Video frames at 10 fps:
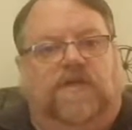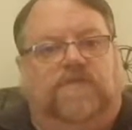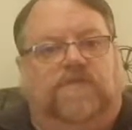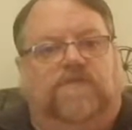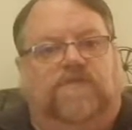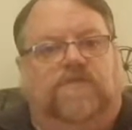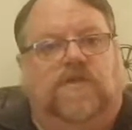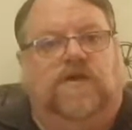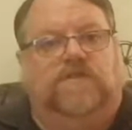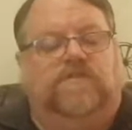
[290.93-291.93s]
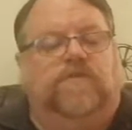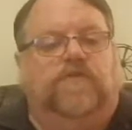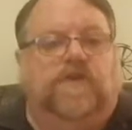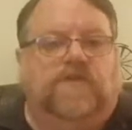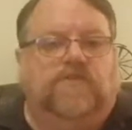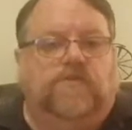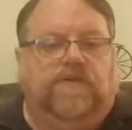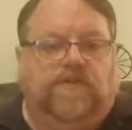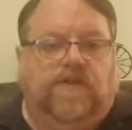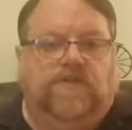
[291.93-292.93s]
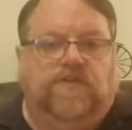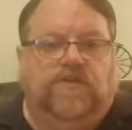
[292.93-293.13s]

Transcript: as the first cause of perfection we find in